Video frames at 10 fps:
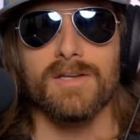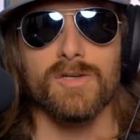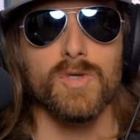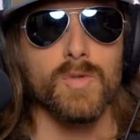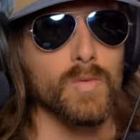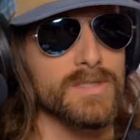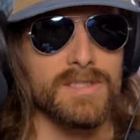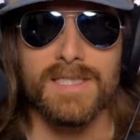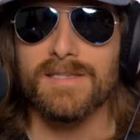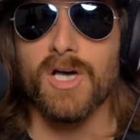who was
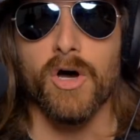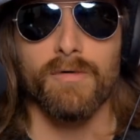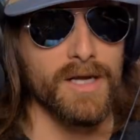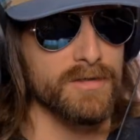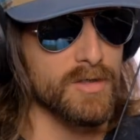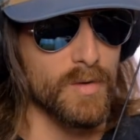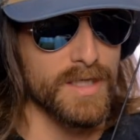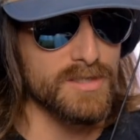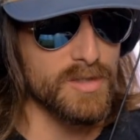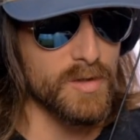leading the all-around going
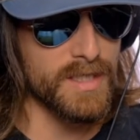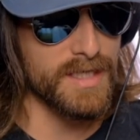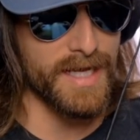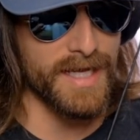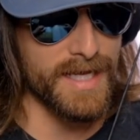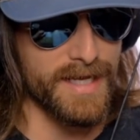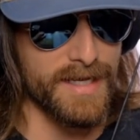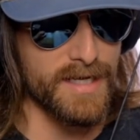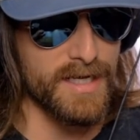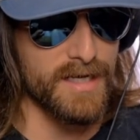into it, and